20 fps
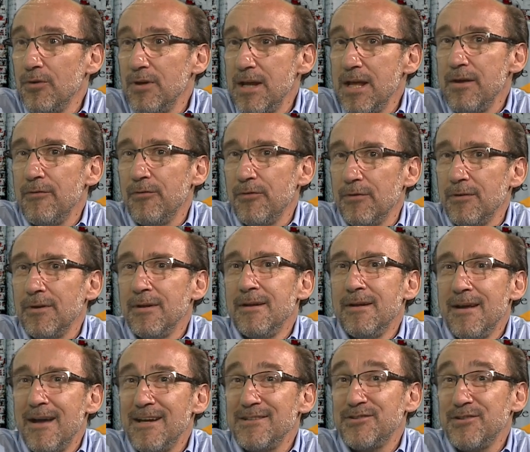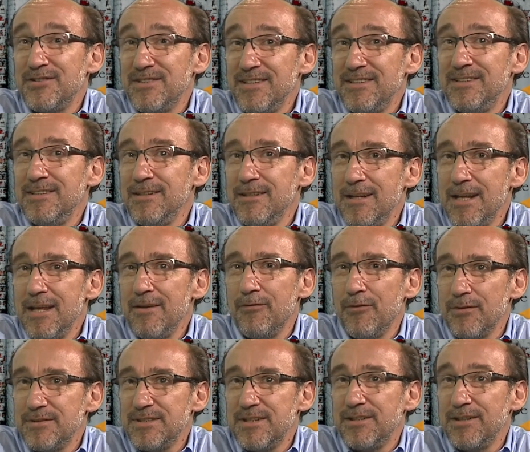level, at the city
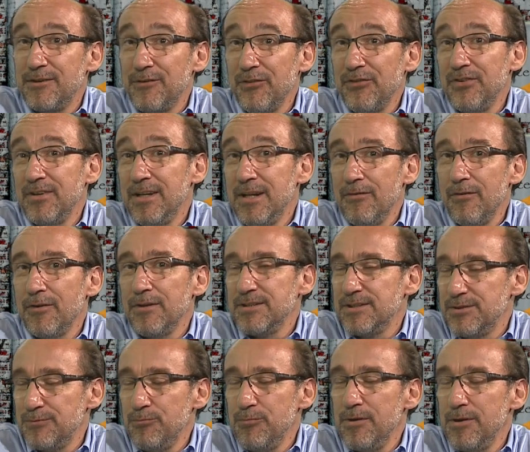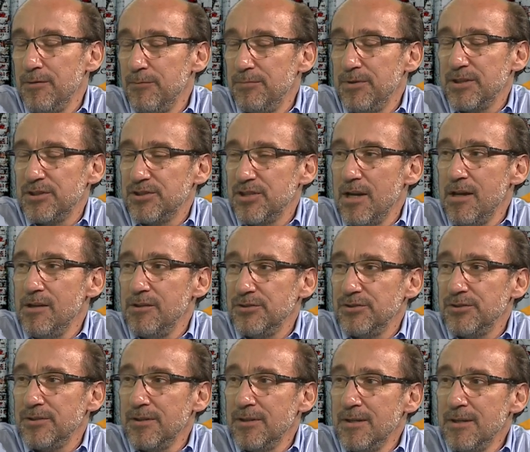council level, it's really a big
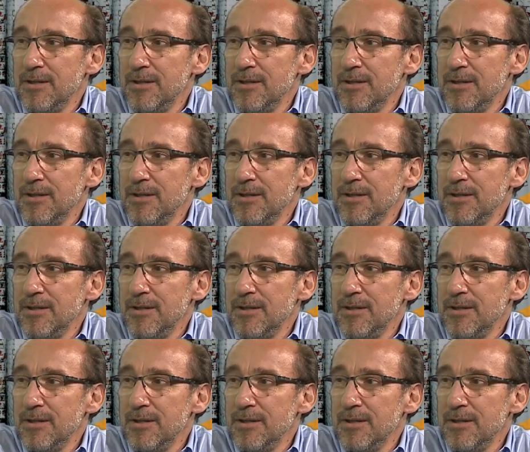challenge.